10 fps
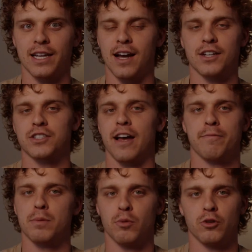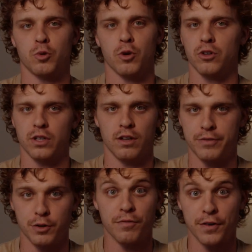not just have people twirl in a
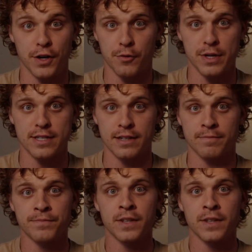field for no reason.